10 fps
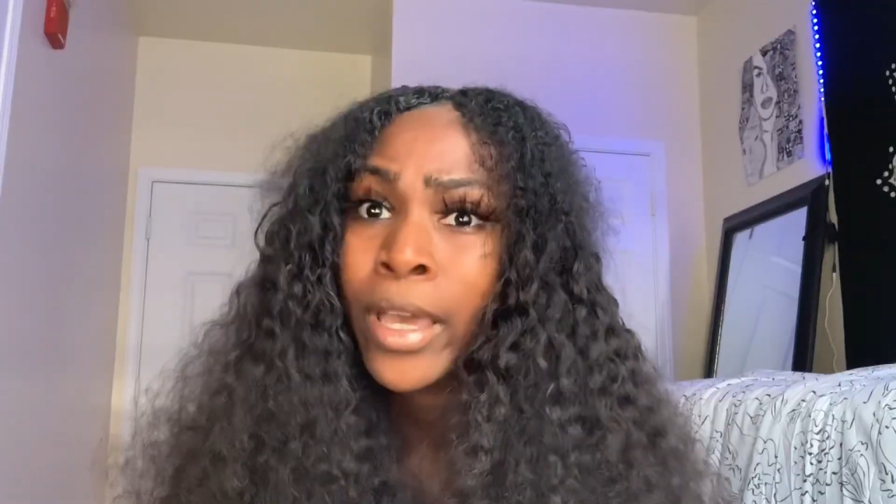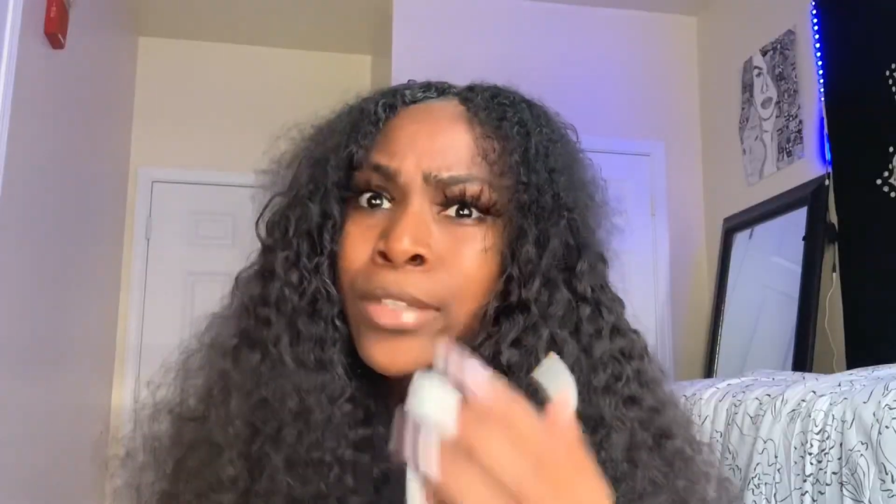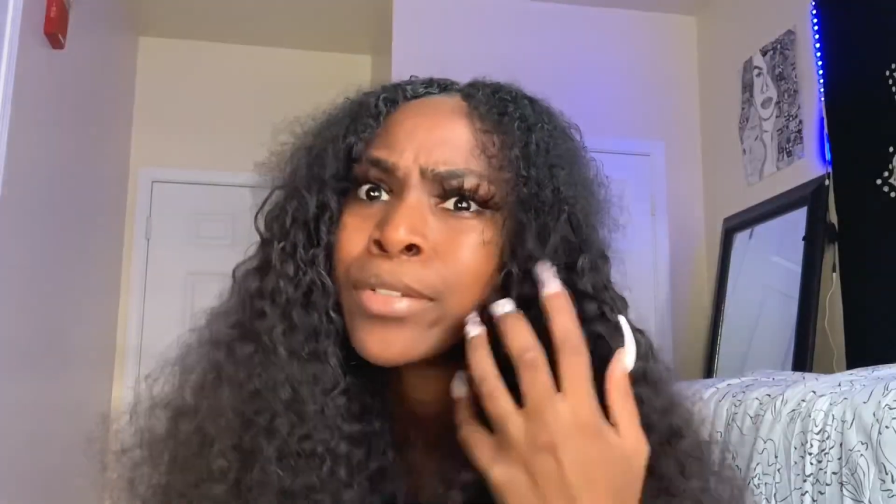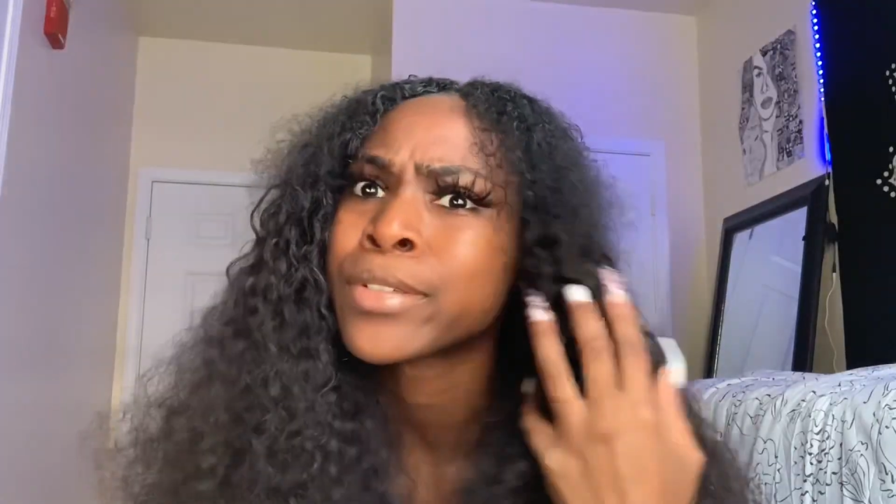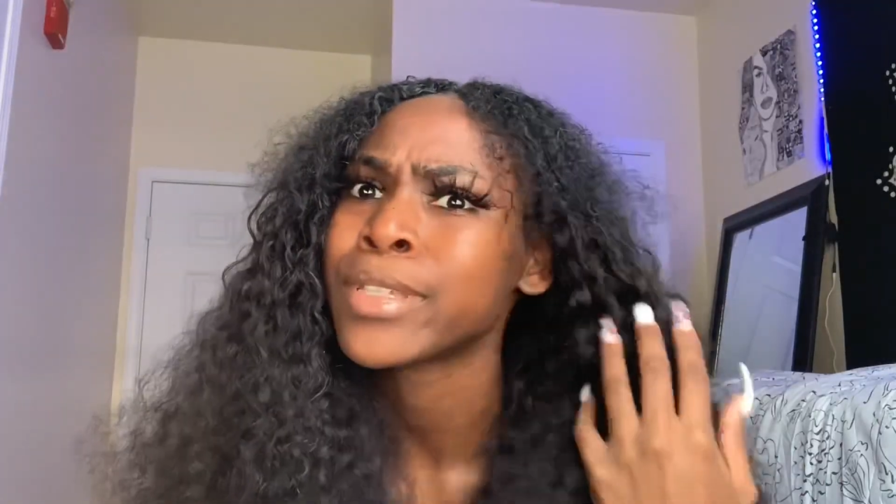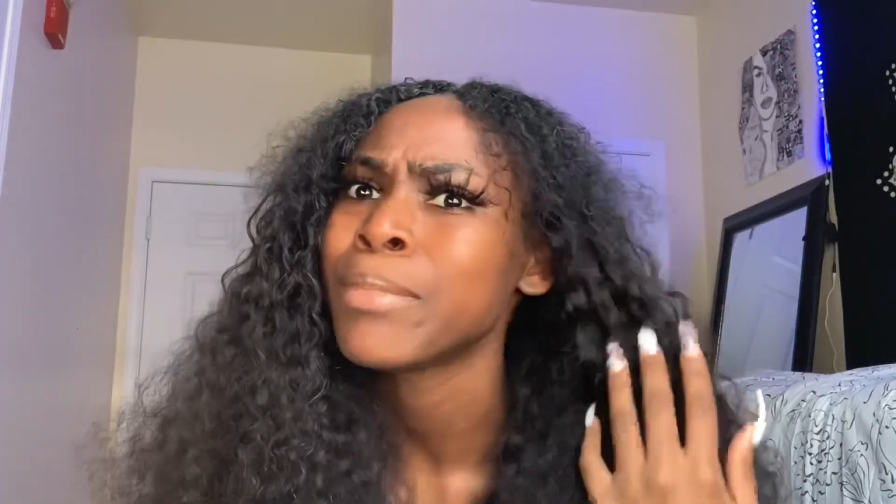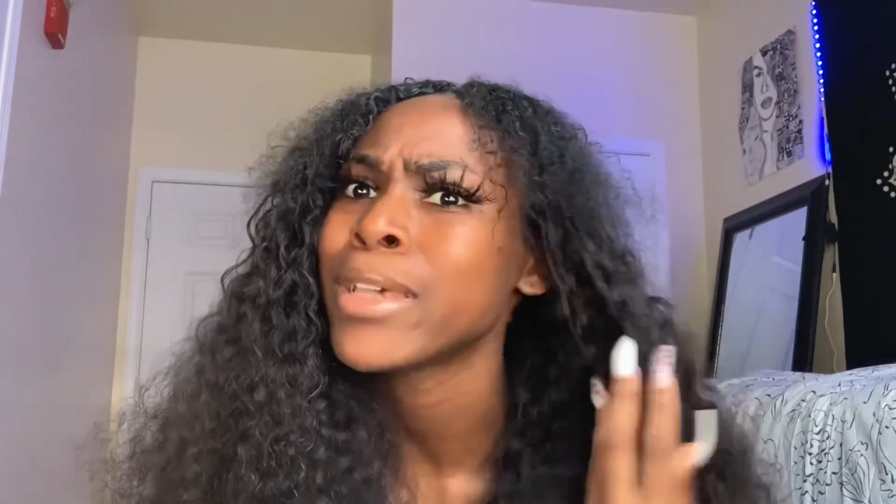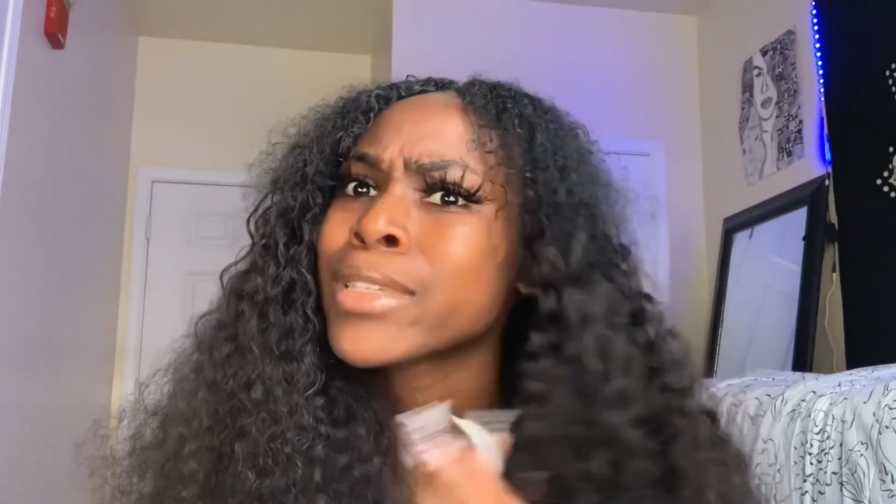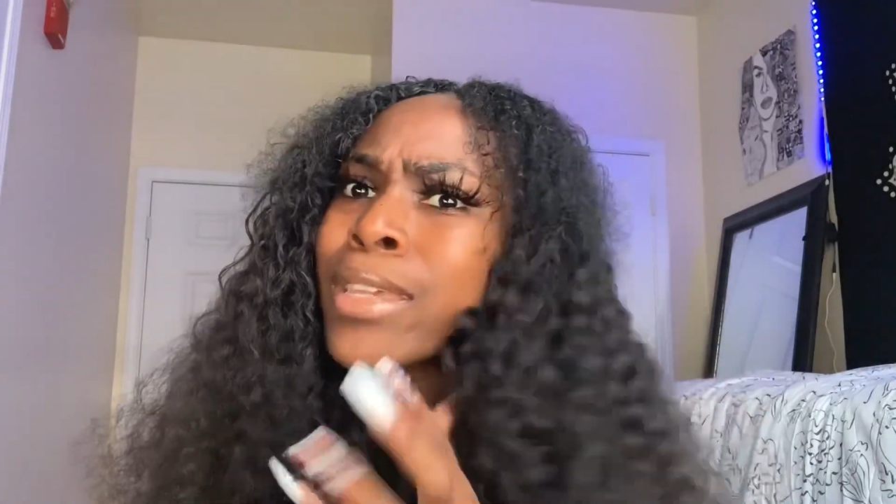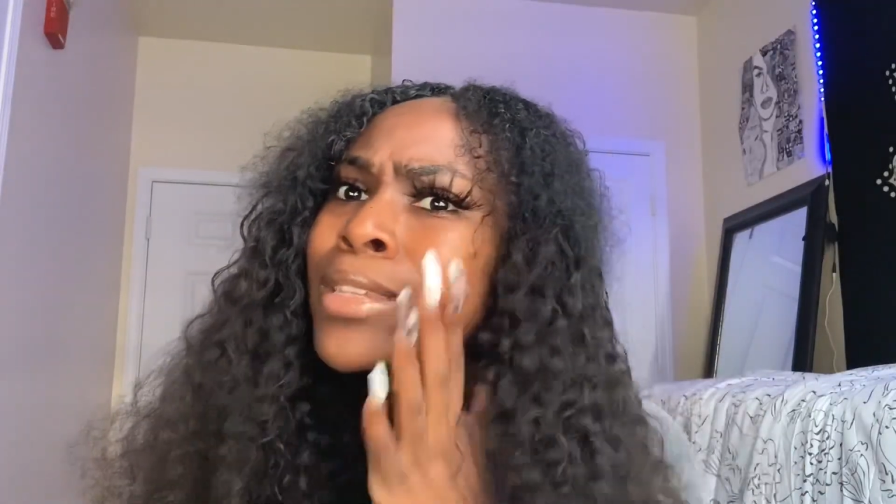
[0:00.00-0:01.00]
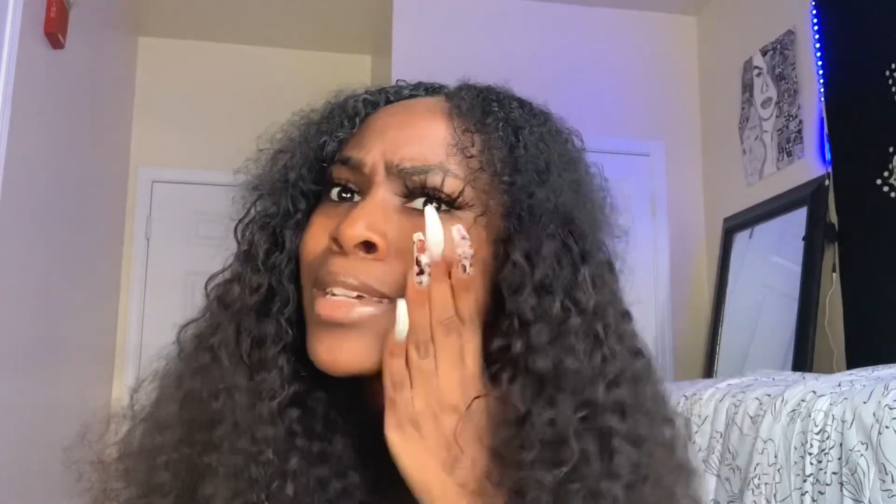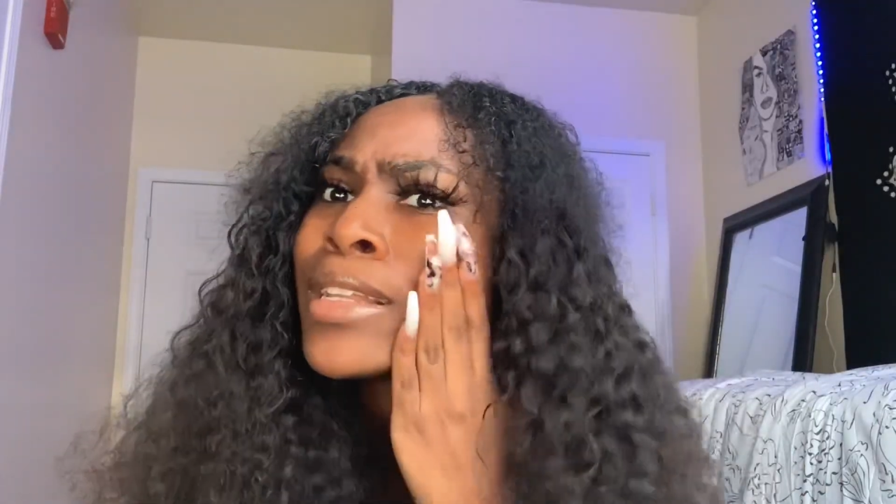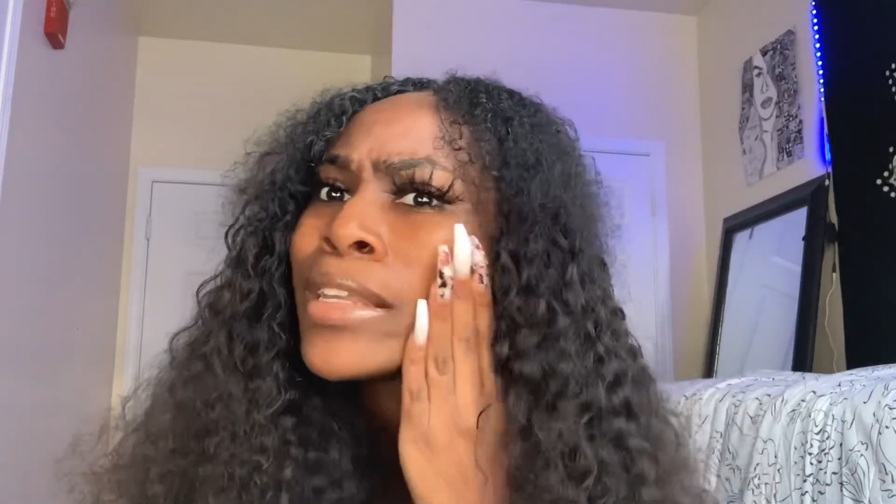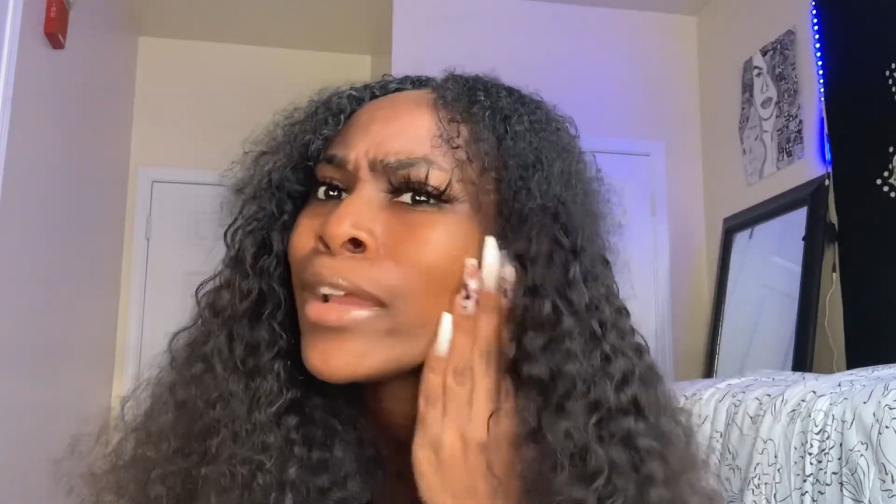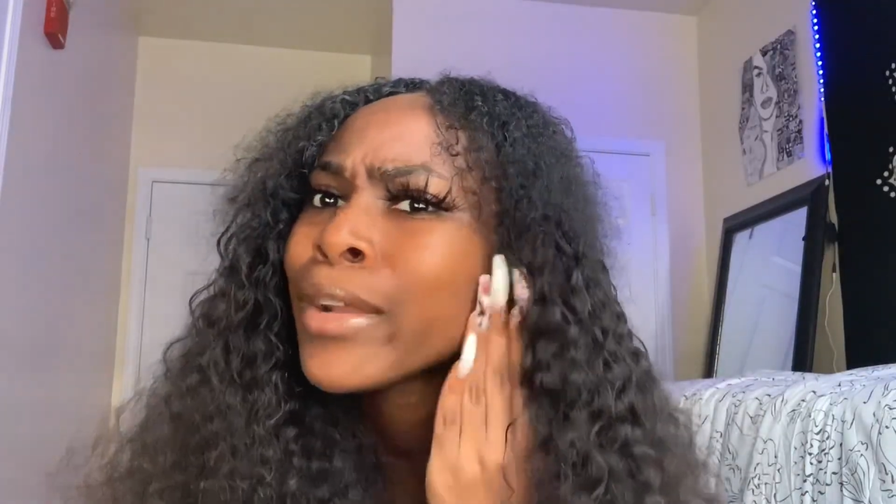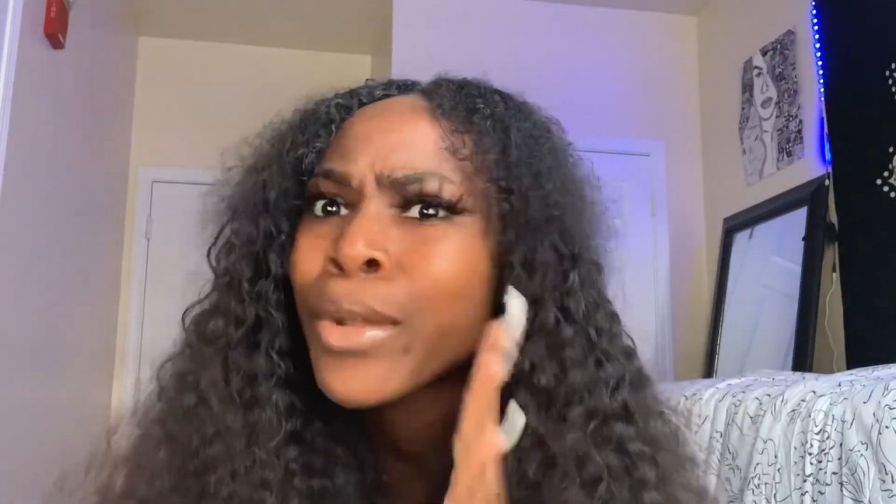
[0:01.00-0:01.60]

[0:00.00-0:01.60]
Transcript: As you can see, my skin is clear,